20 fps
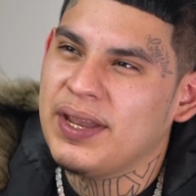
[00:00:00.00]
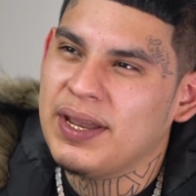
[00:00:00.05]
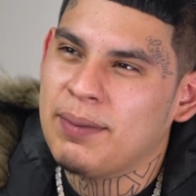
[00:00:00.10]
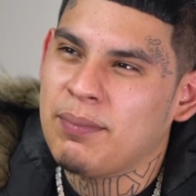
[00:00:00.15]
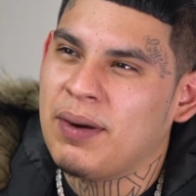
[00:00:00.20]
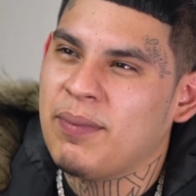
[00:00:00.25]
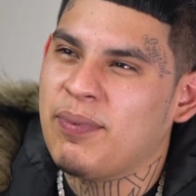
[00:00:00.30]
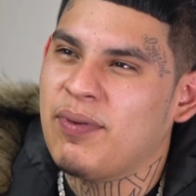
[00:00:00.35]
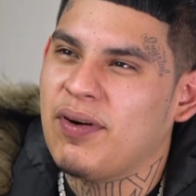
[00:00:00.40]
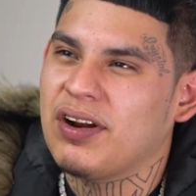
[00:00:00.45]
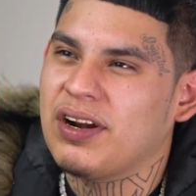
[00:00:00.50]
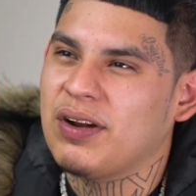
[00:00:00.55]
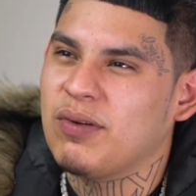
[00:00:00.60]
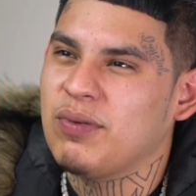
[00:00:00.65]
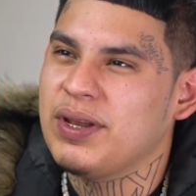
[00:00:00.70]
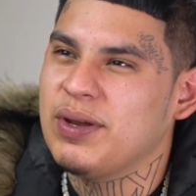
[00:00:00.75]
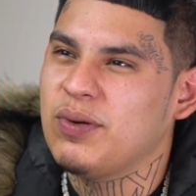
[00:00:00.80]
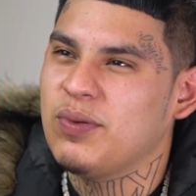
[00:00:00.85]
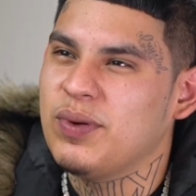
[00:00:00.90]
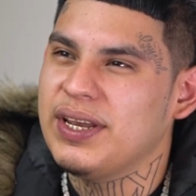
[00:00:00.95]
my partner,
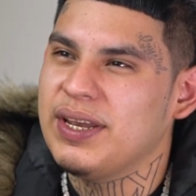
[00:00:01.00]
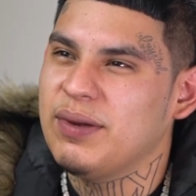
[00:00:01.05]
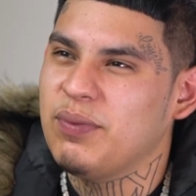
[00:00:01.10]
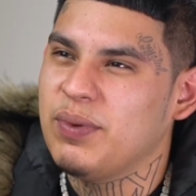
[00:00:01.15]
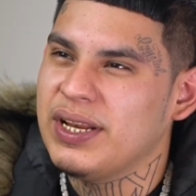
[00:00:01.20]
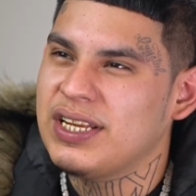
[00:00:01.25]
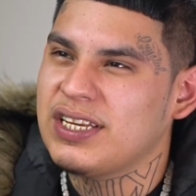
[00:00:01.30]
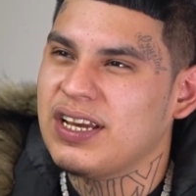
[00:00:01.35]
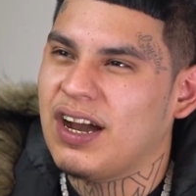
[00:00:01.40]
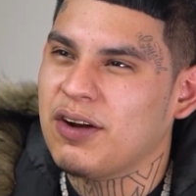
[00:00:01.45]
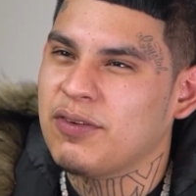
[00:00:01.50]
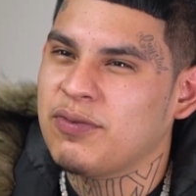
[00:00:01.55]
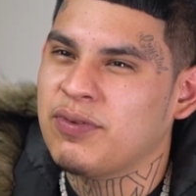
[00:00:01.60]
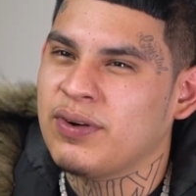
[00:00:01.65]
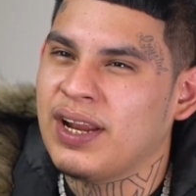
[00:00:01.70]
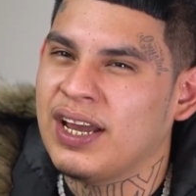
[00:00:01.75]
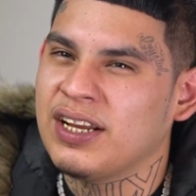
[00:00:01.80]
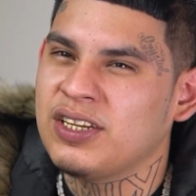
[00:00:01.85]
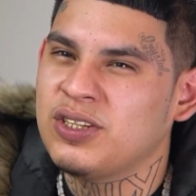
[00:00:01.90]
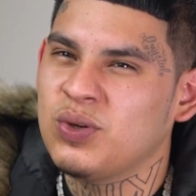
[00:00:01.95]
we talked for
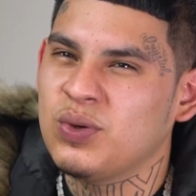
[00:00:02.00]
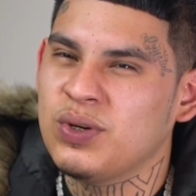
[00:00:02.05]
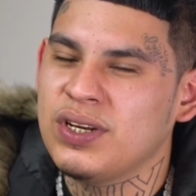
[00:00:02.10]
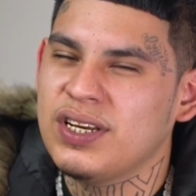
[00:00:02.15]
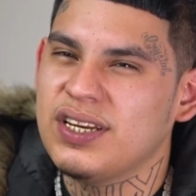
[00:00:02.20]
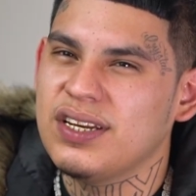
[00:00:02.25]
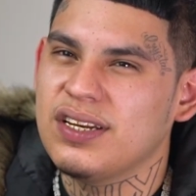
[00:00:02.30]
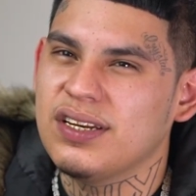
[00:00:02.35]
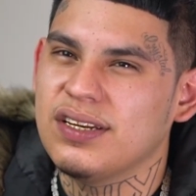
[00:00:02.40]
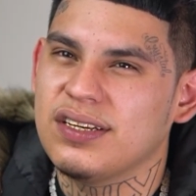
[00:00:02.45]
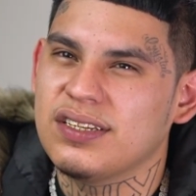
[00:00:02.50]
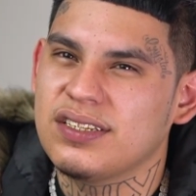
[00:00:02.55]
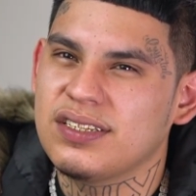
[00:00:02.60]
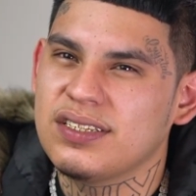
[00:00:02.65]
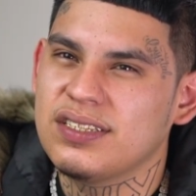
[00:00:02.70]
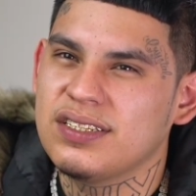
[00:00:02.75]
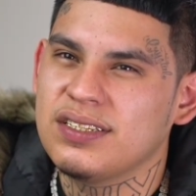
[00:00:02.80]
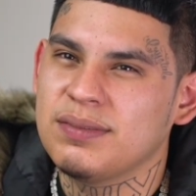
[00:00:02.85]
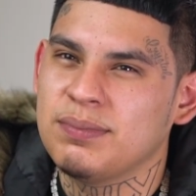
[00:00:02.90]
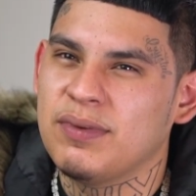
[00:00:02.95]
like 2
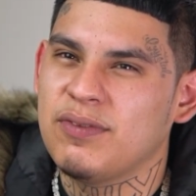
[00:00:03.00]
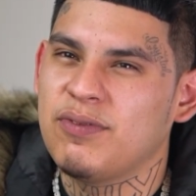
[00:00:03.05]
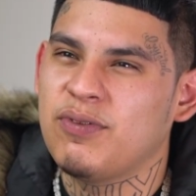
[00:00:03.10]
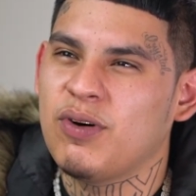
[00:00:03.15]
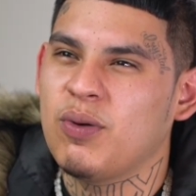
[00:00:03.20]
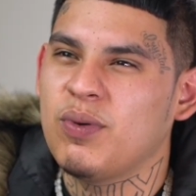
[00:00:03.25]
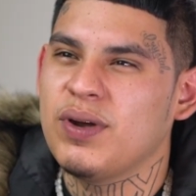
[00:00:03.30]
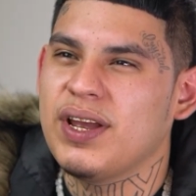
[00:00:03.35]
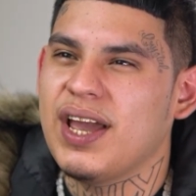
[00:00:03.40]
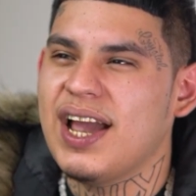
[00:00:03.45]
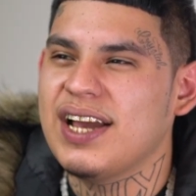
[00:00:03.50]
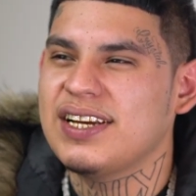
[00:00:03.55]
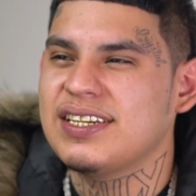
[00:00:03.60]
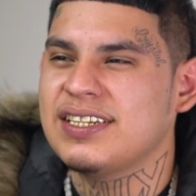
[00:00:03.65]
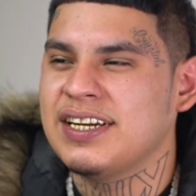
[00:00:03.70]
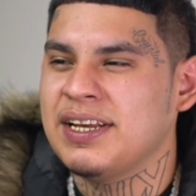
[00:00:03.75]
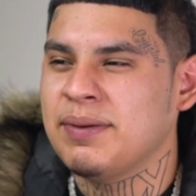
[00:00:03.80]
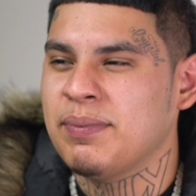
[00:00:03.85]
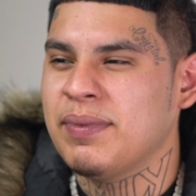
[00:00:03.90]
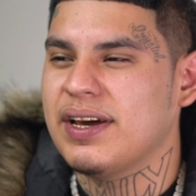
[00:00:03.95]
years before we
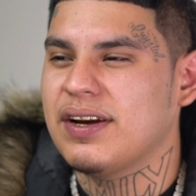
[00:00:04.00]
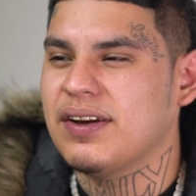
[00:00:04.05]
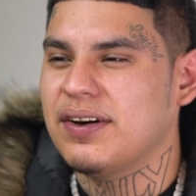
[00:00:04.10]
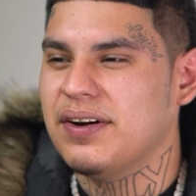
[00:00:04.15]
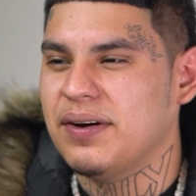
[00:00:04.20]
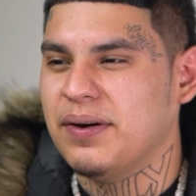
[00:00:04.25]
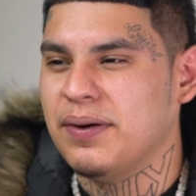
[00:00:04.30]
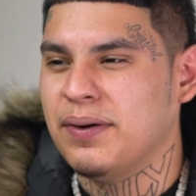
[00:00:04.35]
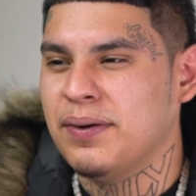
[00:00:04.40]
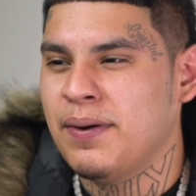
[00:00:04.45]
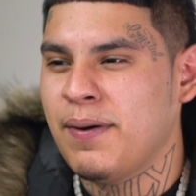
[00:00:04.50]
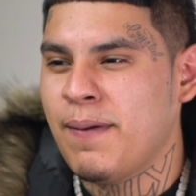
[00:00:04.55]
actually met up